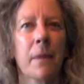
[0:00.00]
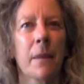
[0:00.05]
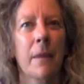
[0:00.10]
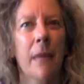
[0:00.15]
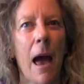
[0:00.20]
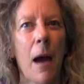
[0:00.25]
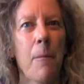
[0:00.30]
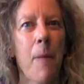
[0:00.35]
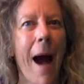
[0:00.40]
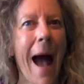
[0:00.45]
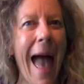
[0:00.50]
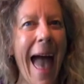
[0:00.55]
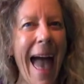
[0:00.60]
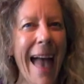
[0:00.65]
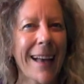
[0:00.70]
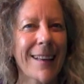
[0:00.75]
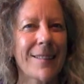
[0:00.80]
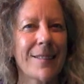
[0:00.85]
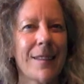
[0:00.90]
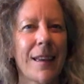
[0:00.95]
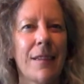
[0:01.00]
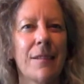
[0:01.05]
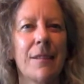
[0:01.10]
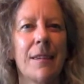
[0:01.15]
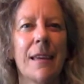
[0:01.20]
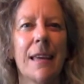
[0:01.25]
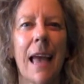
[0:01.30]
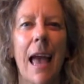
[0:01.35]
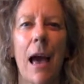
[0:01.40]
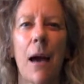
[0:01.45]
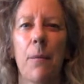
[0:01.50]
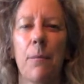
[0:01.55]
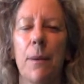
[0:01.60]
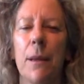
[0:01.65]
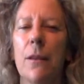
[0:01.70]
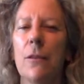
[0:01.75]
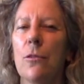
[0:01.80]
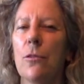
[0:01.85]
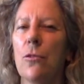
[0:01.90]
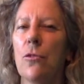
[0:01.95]
Now, by accessing our
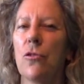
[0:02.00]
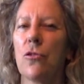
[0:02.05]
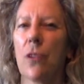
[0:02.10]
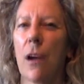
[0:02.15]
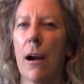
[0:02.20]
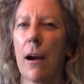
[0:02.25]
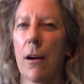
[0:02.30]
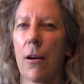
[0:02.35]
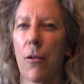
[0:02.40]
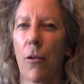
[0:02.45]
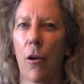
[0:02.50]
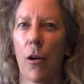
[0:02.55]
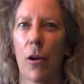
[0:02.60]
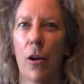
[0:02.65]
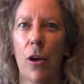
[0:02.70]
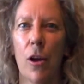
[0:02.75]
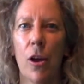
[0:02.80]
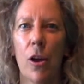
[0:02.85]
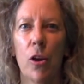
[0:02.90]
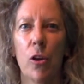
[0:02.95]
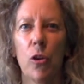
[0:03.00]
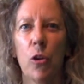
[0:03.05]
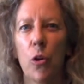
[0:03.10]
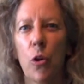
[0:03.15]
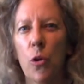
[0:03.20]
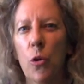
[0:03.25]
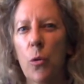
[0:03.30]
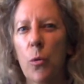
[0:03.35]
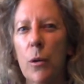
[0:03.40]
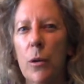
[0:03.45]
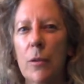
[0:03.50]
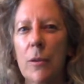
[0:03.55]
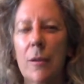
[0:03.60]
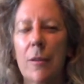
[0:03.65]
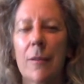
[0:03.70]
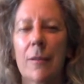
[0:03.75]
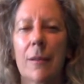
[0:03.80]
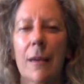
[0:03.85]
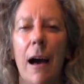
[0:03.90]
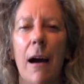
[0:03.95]
Bindu Chakra, you will
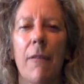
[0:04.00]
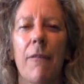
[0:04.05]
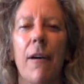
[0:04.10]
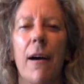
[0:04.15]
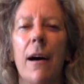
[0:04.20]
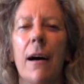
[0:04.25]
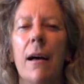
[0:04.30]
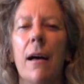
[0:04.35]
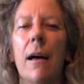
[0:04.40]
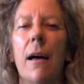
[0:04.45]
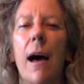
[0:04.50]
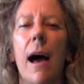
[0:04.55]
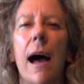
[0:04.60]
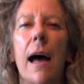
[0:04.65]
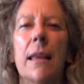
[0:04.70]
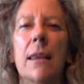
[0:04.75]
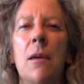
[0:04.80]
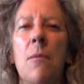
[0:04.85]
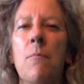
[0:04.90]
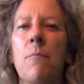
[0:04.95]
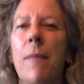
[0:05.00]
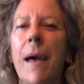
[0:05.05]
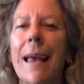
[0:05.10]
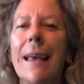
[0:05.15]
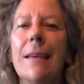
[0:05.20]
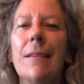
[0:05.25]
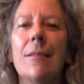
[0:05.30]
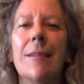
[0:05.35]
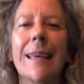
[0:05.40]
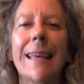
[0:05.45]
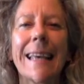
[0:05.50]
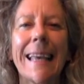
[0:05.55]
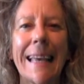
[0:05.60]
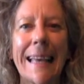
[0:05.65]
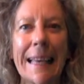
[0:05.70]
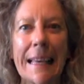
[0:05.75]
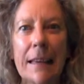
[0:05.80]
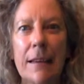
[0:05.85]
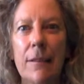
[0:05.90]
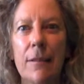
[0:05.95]
discover an amazing,
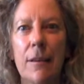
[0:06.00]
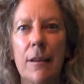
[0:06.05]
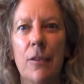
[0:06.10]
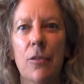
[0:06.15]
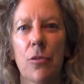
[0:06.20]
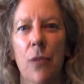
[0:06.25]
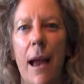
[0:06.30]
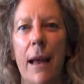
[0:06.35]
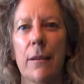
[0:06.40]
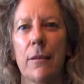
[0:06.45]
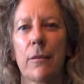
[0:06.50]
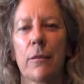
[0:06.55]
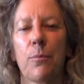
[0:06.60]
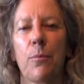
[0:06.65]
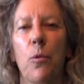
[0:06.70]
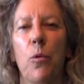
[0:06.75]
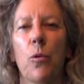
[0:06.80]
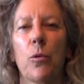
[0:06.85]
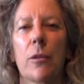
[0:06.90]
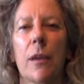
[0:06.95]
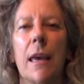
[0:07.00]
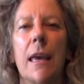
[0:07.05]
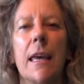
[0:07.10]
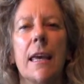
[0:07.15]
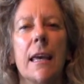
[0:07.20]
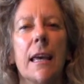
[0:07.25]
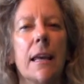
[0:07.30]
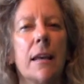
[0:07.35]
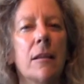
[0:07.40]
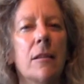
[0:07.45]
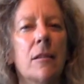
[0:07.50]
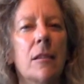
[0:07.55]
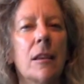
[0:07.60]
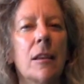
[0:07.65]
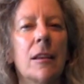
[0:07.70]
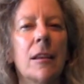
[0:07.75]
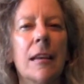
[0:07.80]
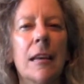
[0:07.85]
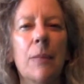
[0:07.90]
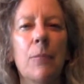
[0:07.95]
easy transport into the
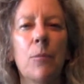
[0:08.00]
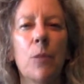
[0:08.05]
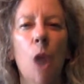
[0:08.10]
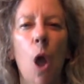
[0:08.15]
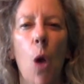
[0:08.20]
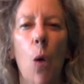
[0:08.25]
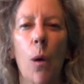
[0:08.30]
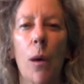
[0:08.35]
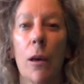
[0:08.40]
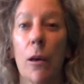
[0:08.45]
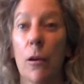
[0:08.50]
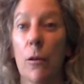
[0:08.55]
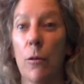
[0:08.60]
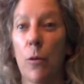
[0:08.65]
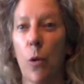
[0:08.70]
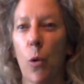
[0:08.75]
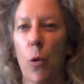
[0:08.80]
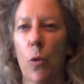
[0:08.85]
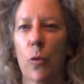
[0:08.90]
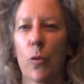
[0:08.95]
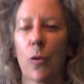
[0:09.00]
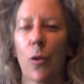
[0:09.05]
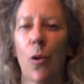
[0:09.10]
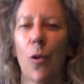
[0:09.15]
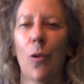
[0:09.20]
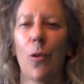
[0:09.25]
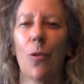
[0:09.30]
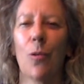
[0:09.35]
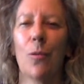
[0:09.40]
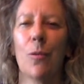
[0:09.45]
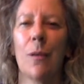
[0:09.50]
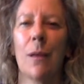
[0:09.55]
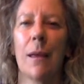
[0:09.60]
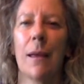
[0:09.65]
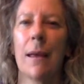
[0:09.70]
deep knowing of your soul.